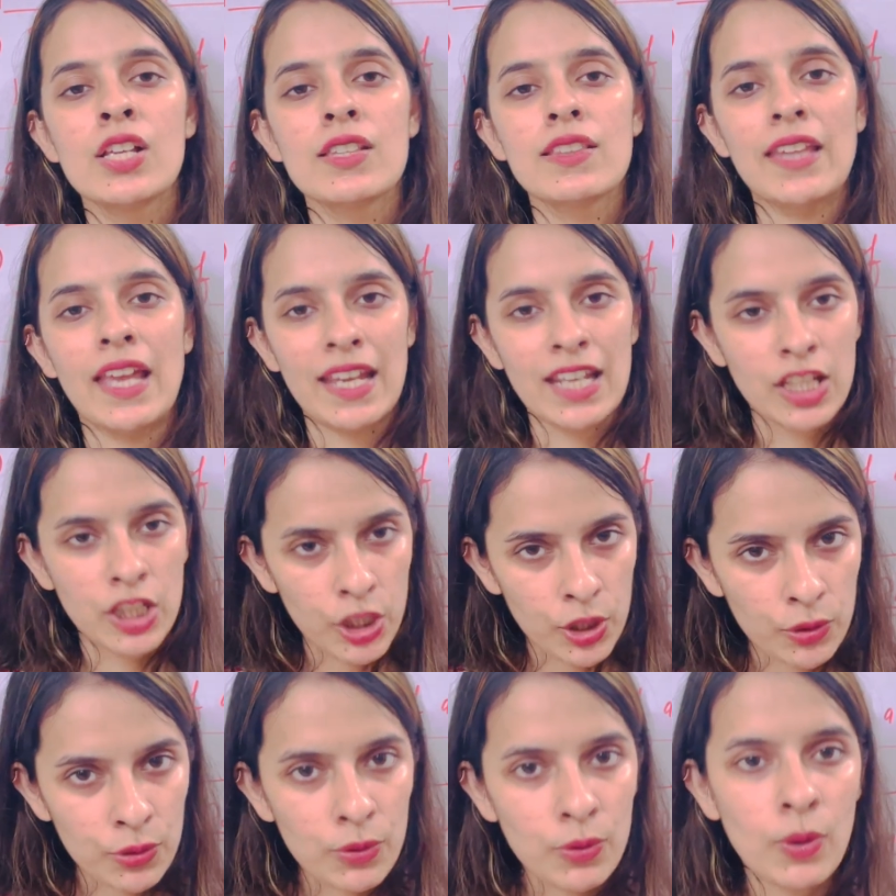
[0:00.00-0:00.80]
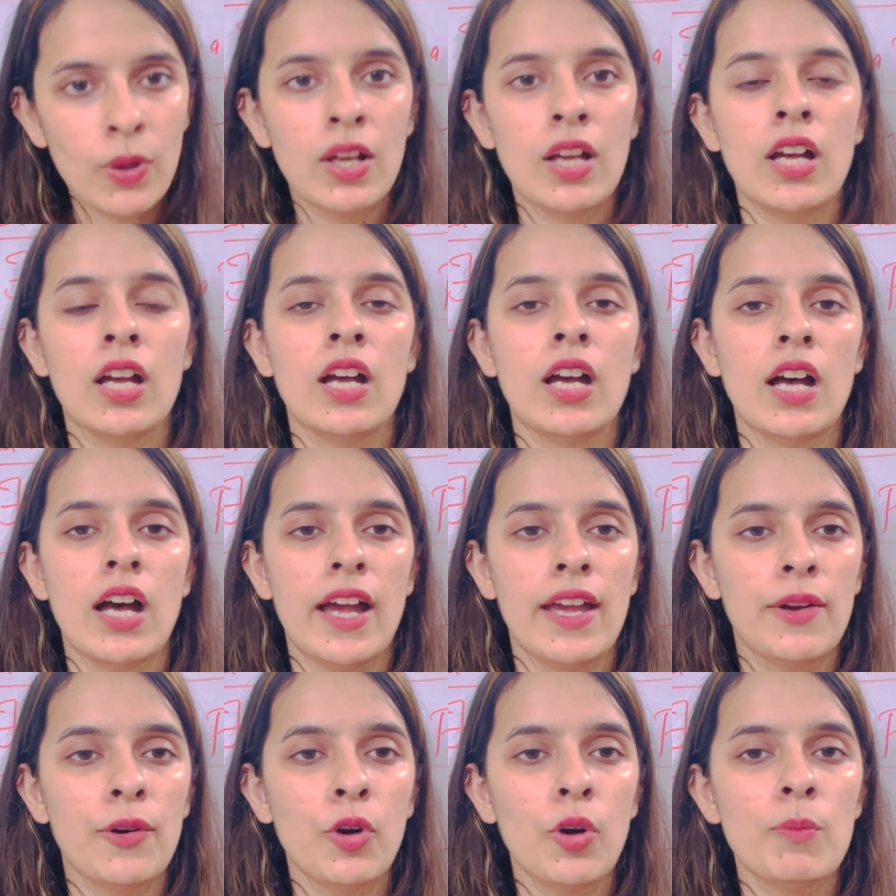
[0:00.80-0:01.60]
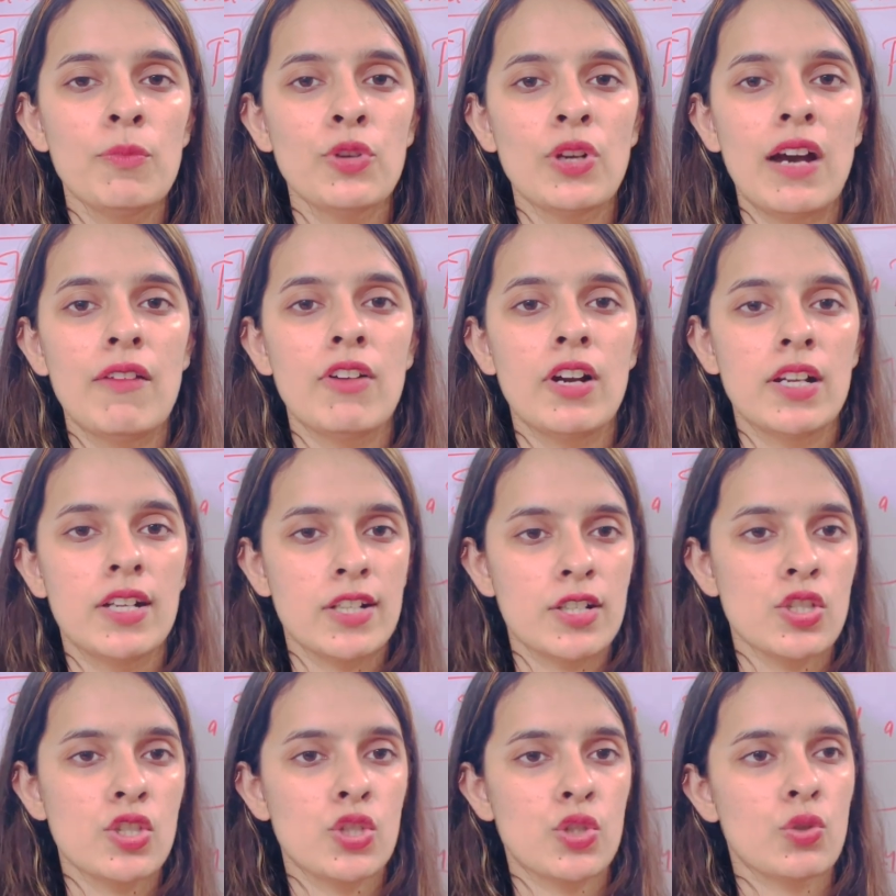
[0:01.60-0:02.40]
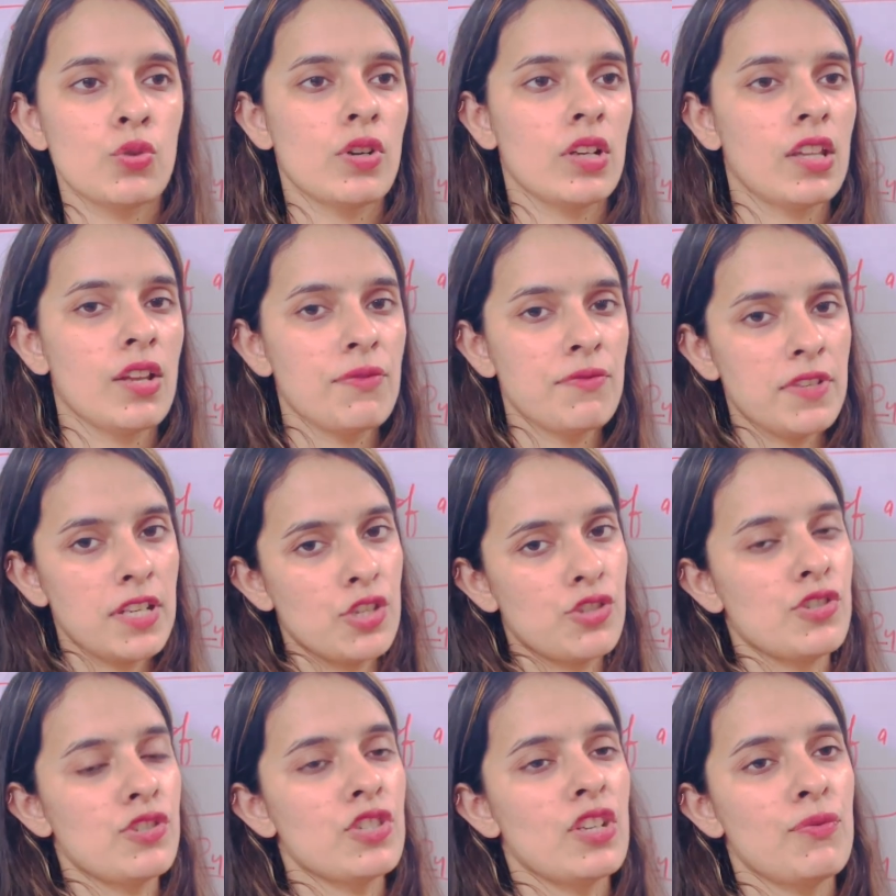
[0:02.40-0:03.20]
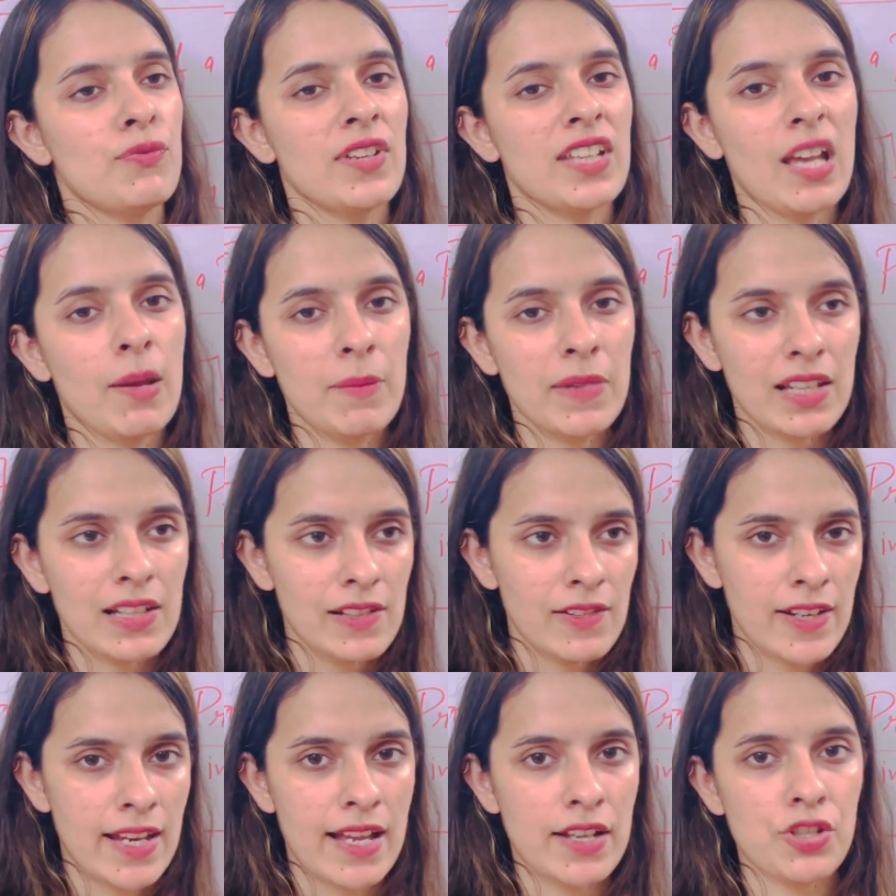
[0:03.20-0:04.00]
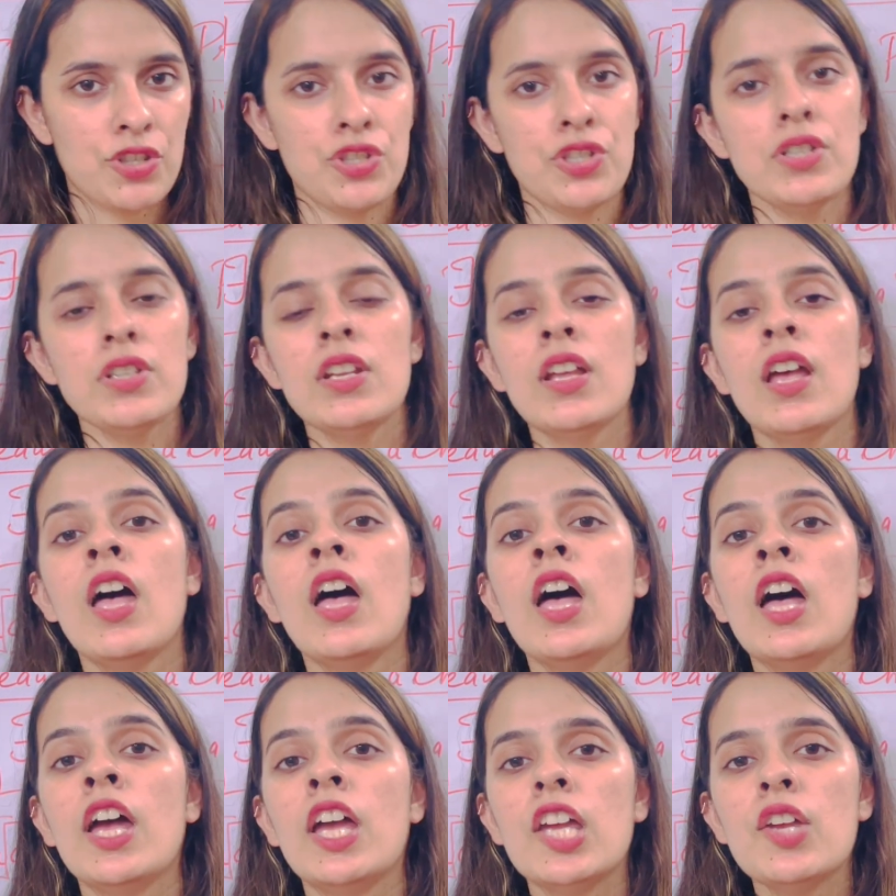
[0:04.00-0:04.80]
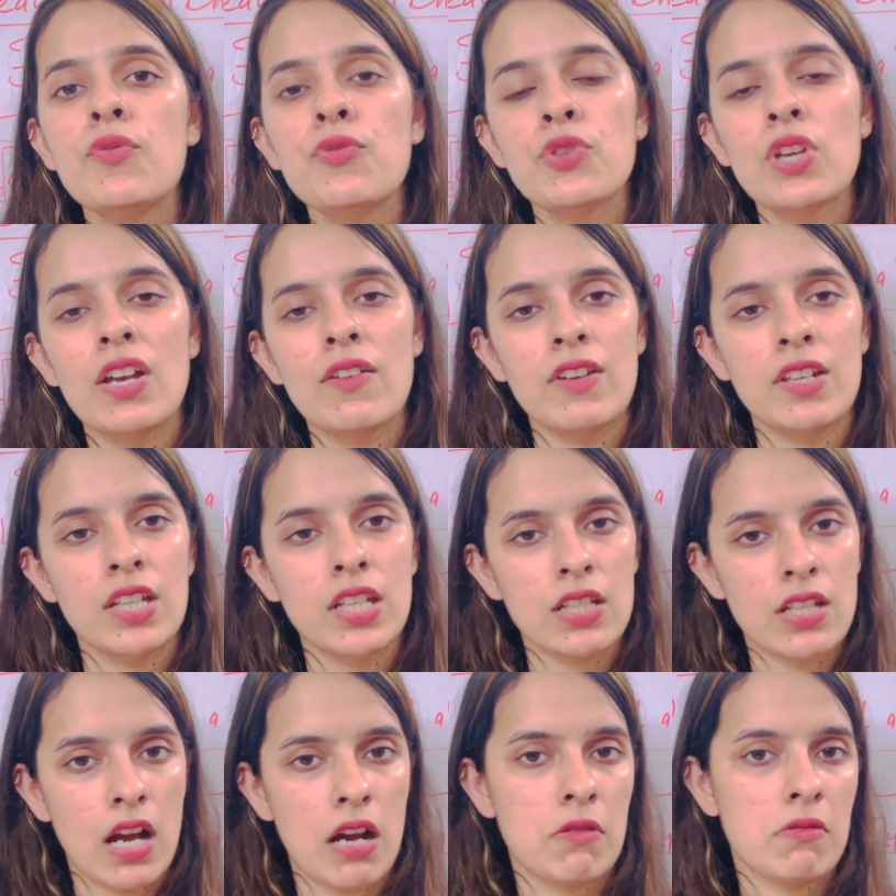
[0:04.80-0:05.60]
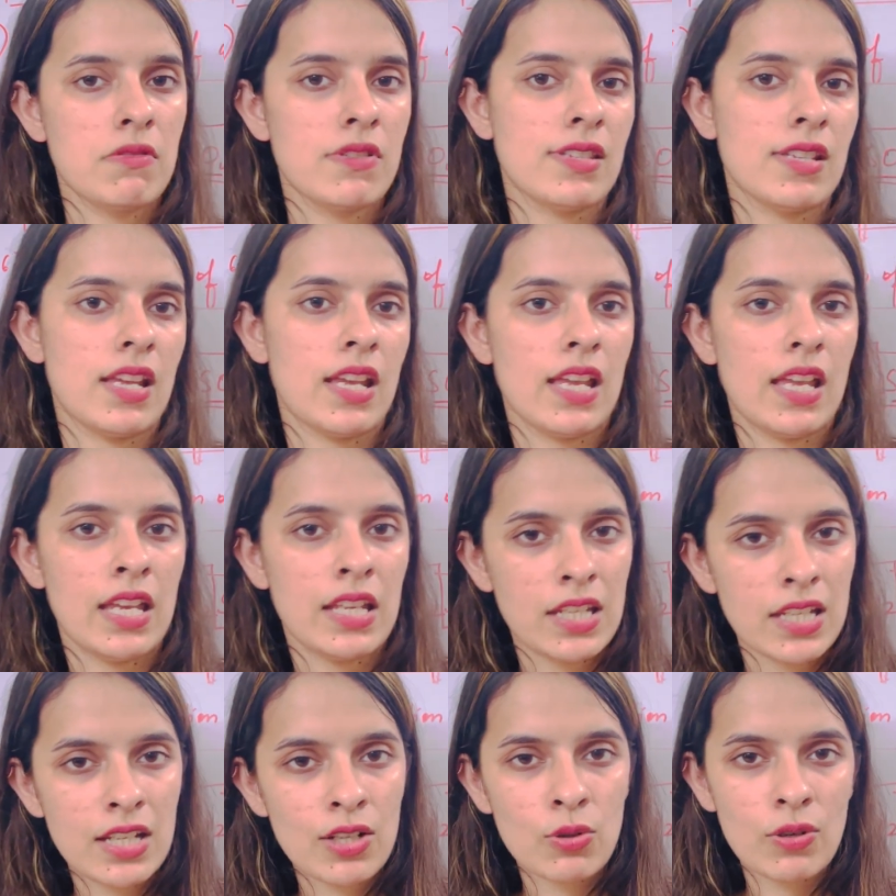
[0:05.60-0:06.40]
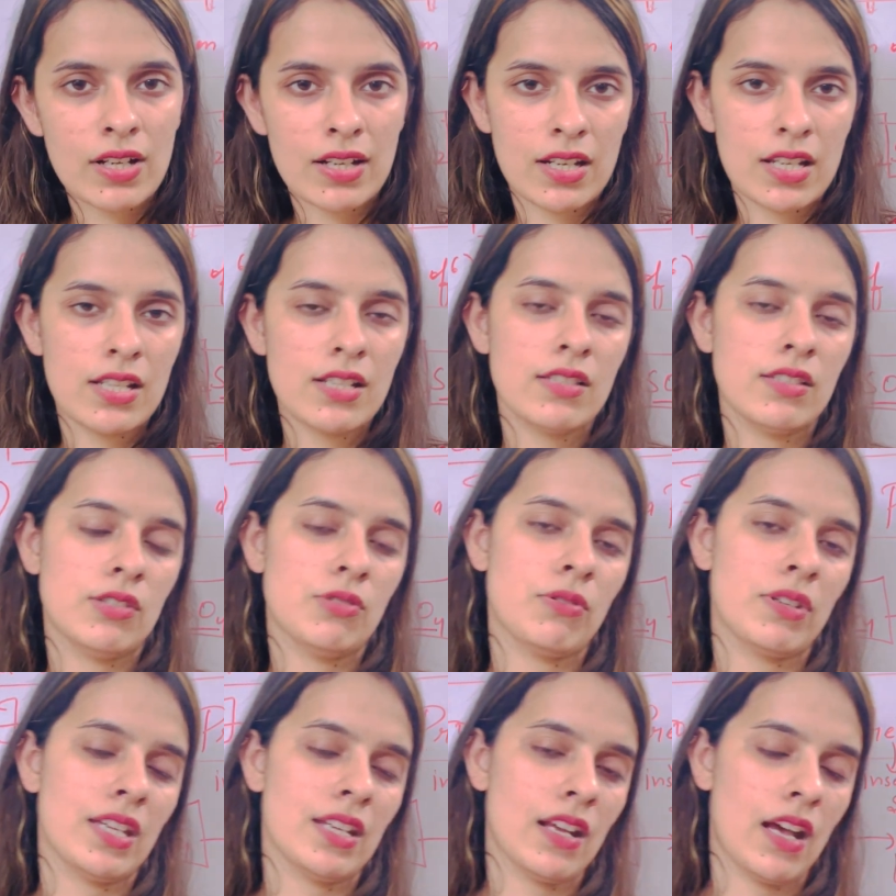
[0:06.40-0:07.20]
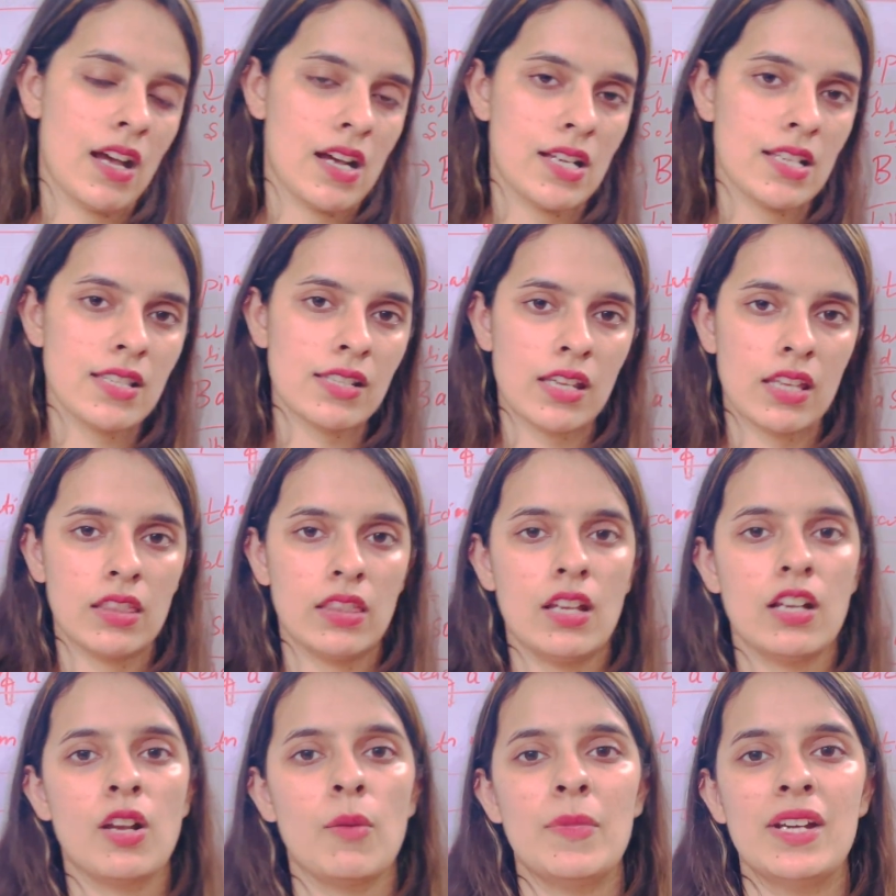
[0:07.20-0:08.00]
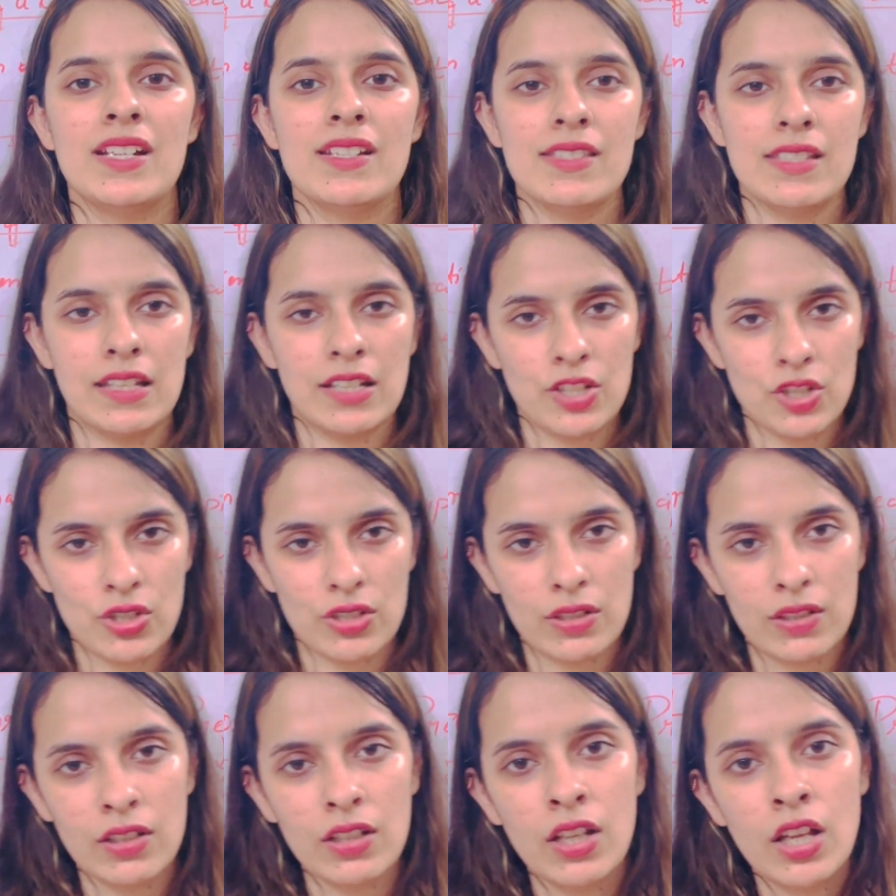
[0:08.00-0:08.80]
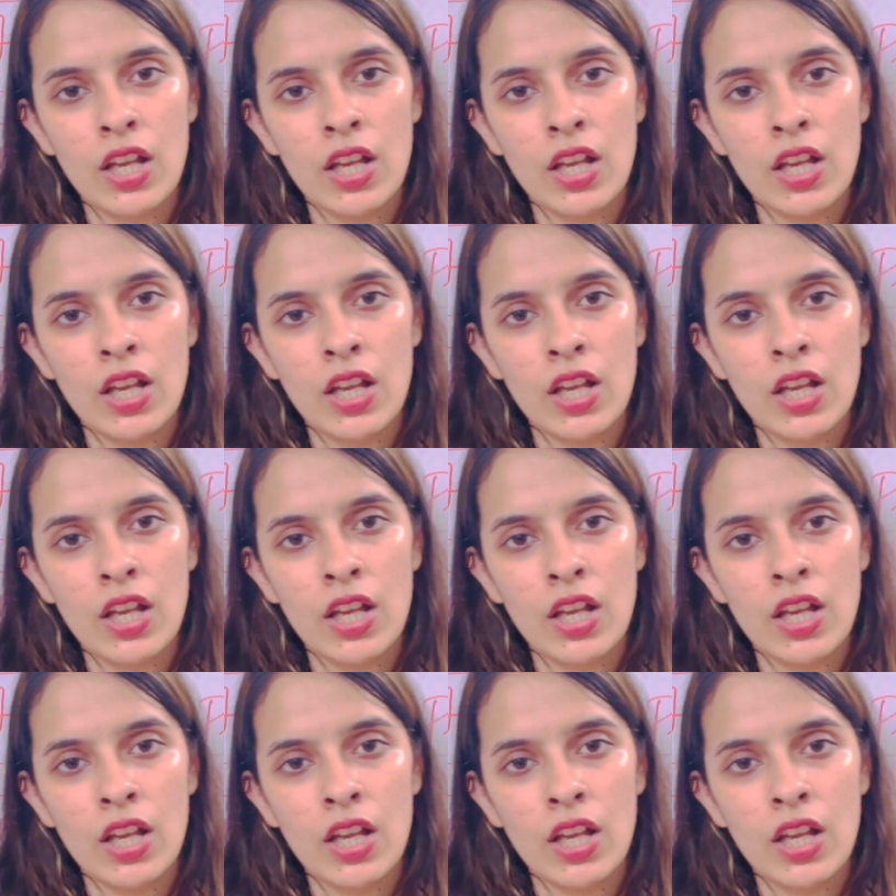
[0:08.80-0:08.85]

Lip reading: Thank you. I hope you have understood the features of the chemical reaction. If you have any doubts, any queries, you can ask in the comment section.